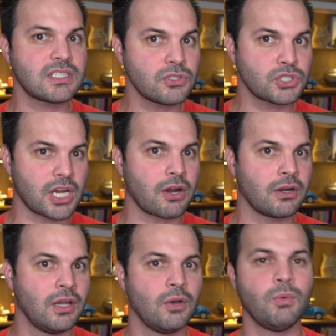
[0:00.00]

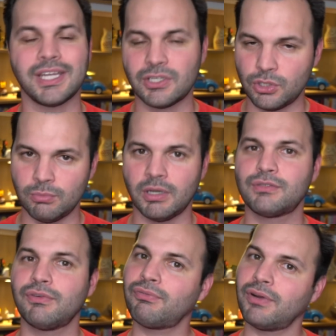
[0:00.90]
Skillshare will get two
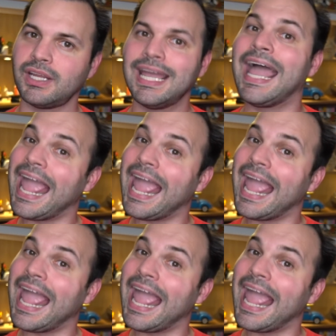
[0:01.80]
months for free,